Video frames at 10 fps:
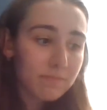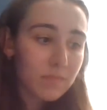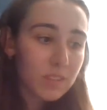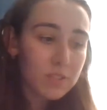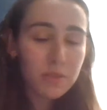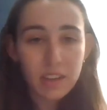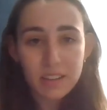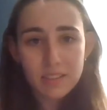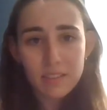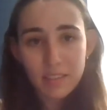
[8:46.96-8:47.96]
So
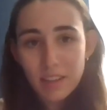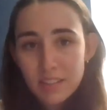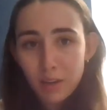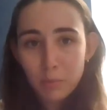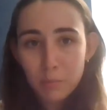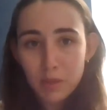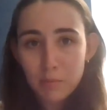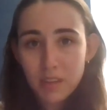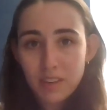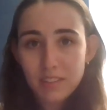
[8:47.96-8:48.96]
that's helped me,
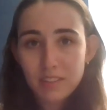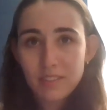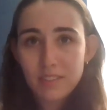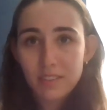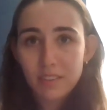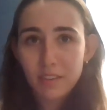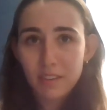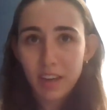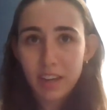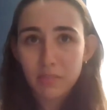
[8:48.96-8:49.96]
because the
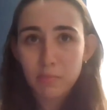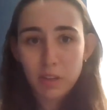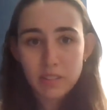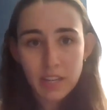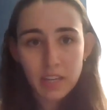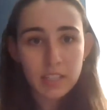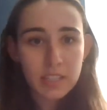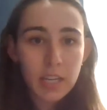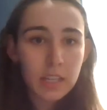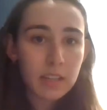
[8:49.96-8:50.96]
kind of mundane
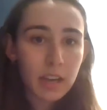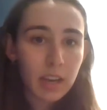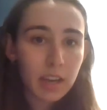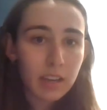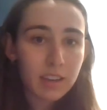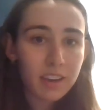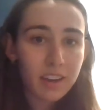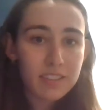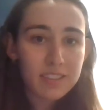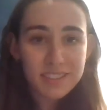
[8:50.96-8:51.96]
day-to-day
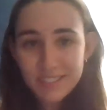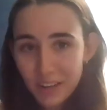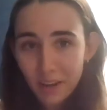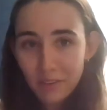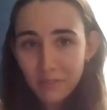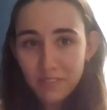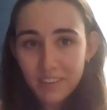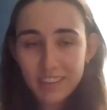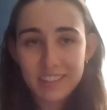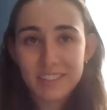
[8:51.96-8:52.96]
stuff
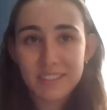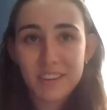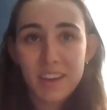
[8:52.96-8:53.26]
is